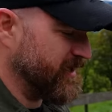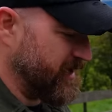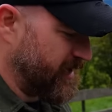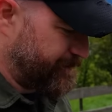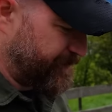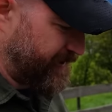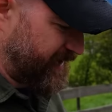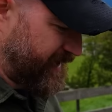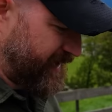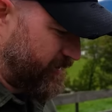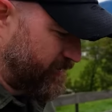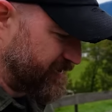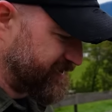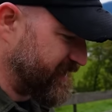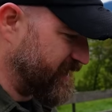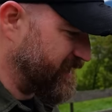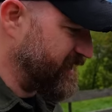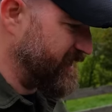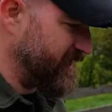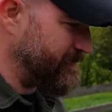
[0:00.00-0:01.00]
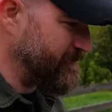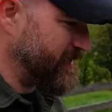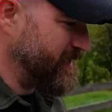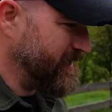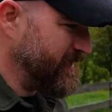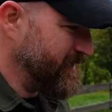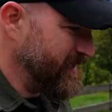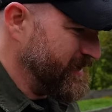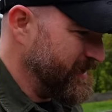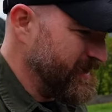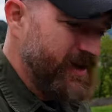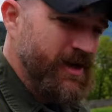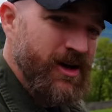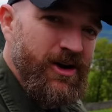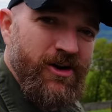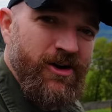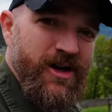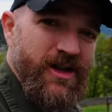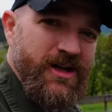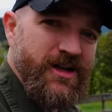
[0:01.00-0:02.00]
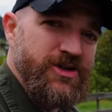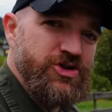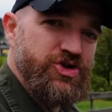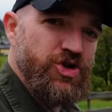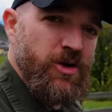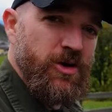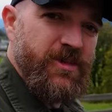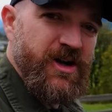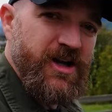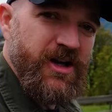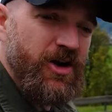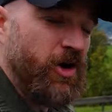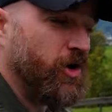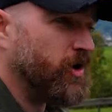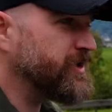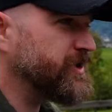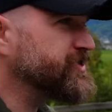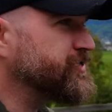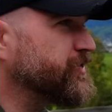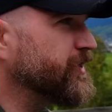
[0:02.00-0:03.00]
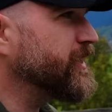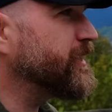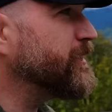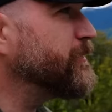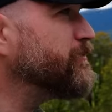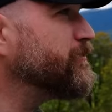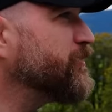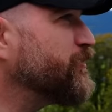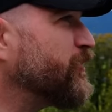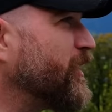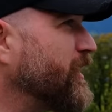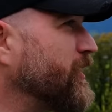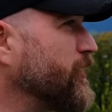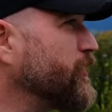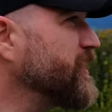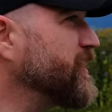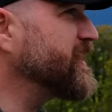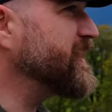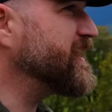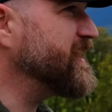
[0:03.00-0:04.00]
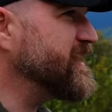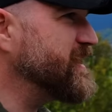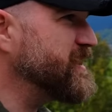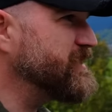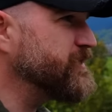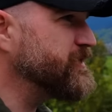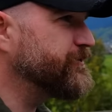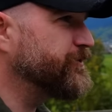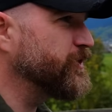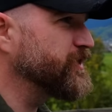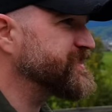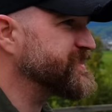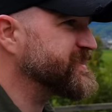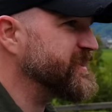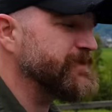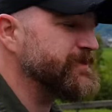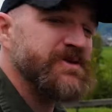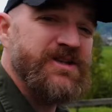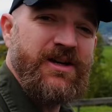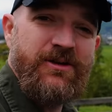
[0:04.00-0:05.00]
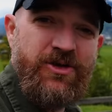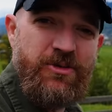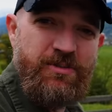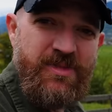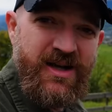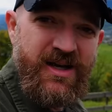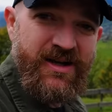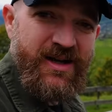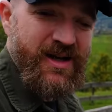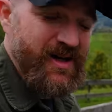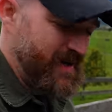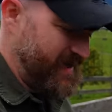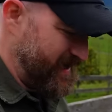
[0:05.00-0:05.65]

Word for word: up our time here in Germany and Austria, following in the footsteps of the men